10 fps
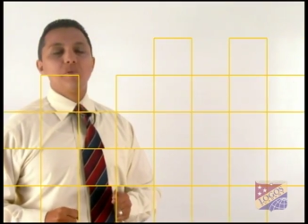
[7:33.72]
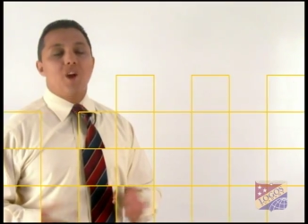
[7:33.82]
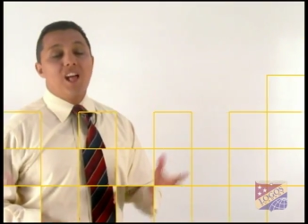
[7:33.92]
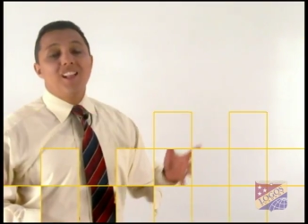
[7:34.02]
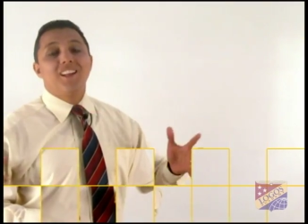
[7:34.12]

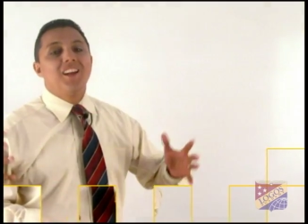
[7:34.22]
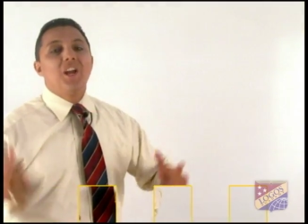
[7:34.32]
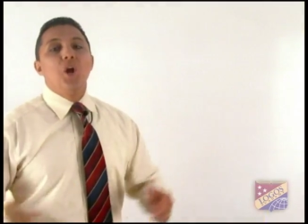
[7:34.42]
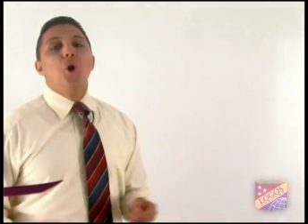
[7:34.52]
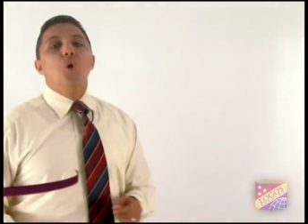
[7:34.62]
Well,
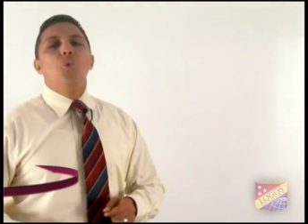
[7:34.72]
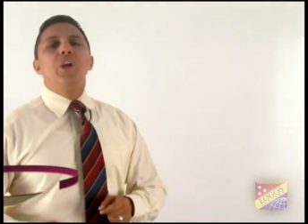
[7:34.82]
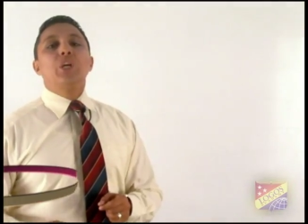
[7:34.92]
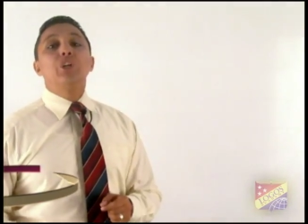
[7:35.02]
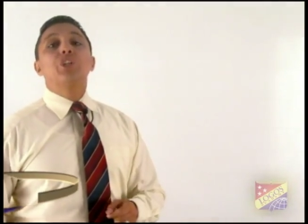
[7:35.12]

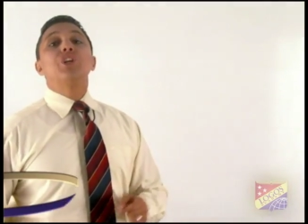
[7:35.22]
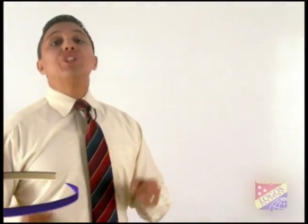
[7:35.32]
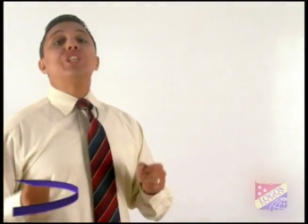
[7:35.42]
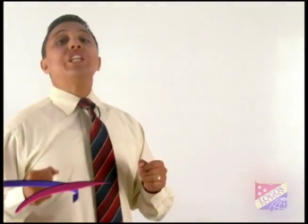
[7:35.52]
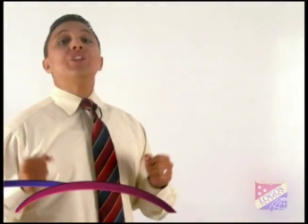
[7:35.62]
we could
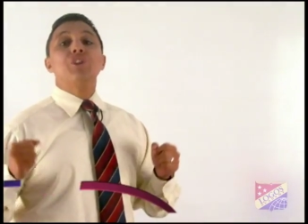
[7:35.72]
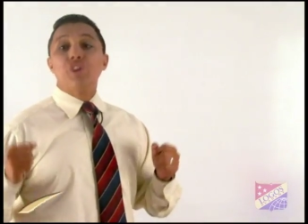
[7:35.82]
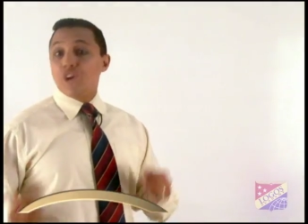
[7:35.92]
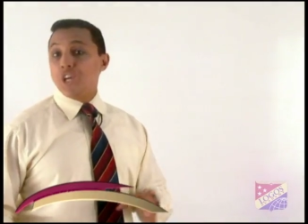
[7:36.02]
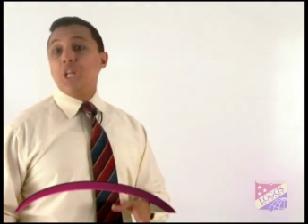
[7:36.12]
continue
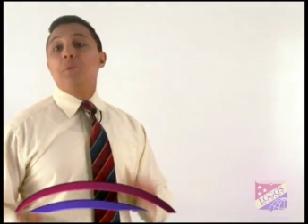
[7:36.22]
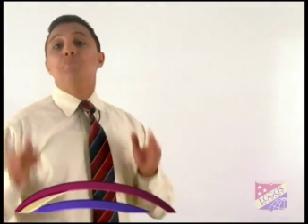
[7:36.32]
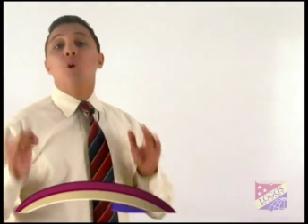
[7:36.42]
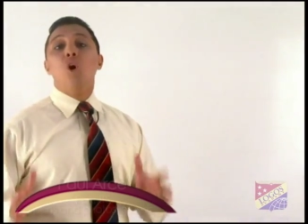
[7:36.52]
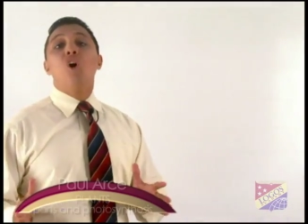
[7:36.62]
learning
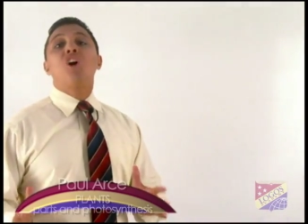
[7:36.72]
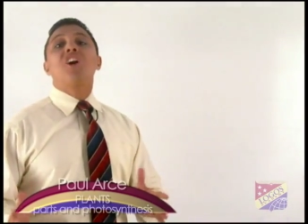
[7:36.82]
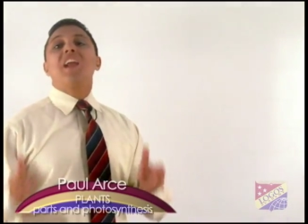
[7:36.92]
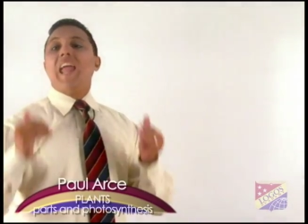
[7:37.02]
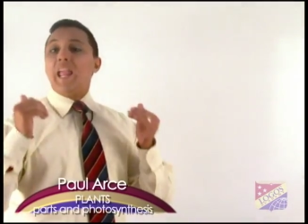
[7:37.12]

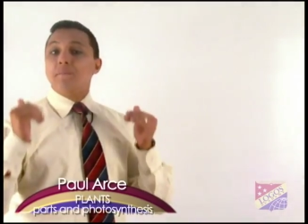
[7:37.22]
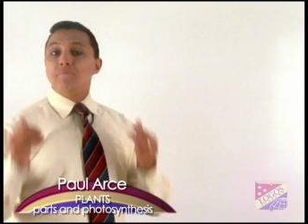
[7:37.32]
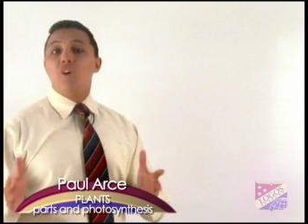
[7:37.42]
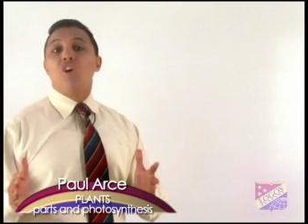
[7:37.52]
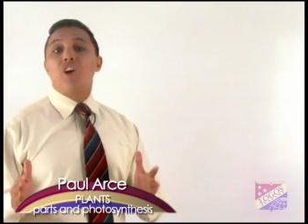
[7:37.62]
more and
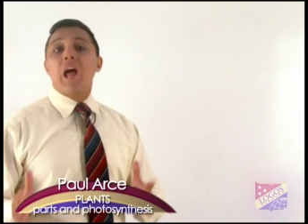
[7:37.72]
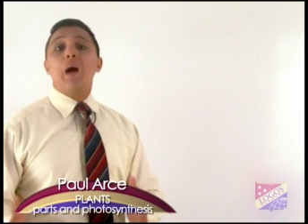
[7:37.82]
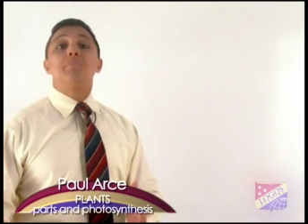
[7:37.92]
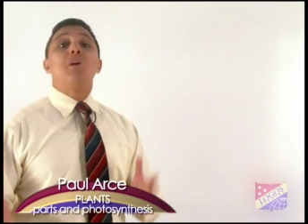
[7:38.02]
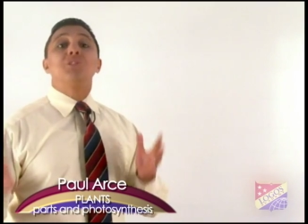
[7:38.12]
more
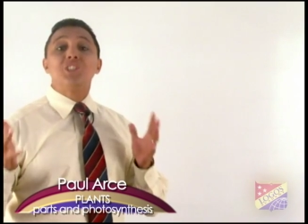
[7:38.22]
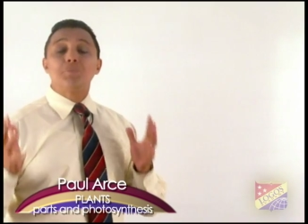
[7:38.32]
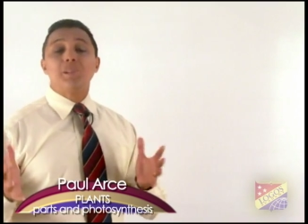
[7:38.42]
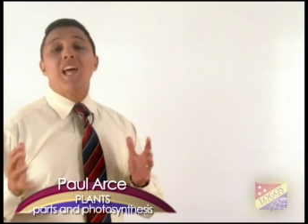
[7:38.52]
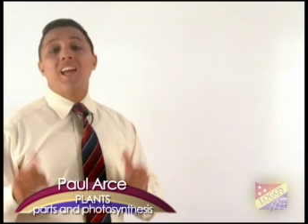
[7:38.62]
about these
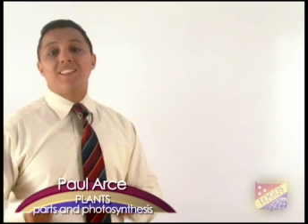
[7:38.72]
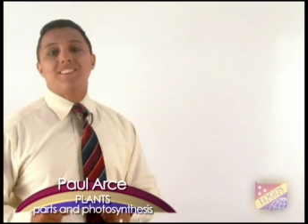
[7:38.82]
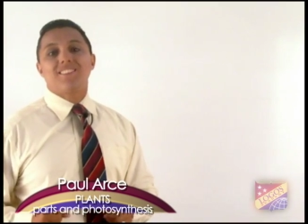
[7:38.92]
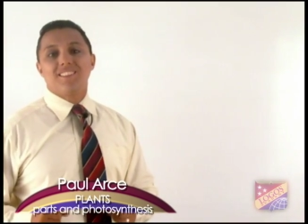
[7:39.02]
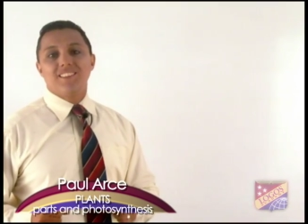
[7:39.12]
plants,